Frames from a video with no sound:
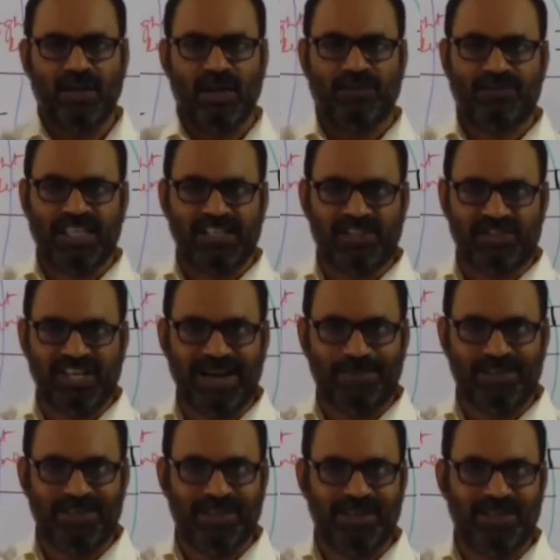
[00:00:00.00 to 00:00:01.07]
of this
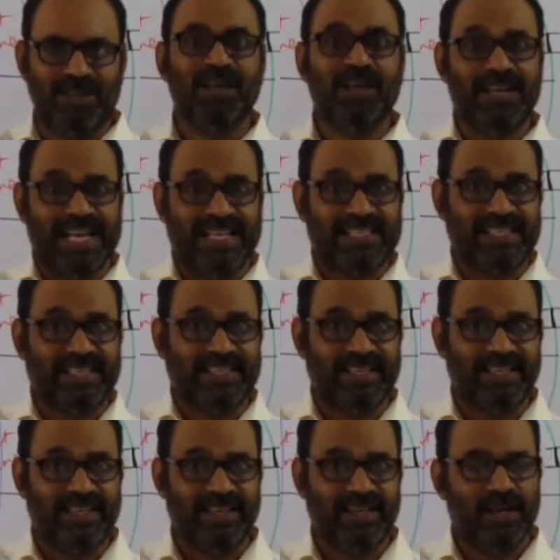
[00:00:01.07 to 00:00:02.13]
chapter. Next
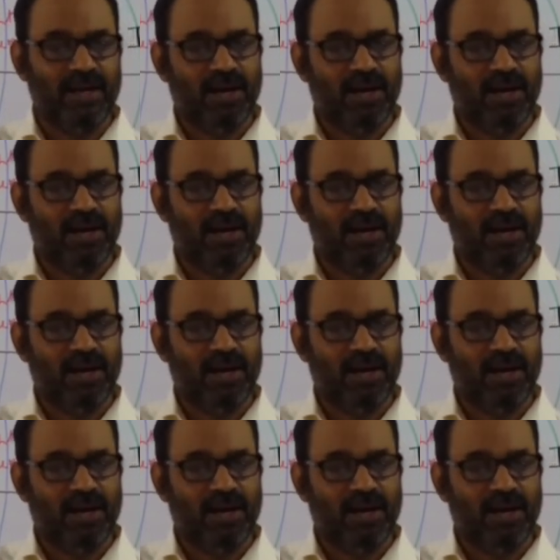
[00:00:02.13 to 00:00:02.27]
Saturday.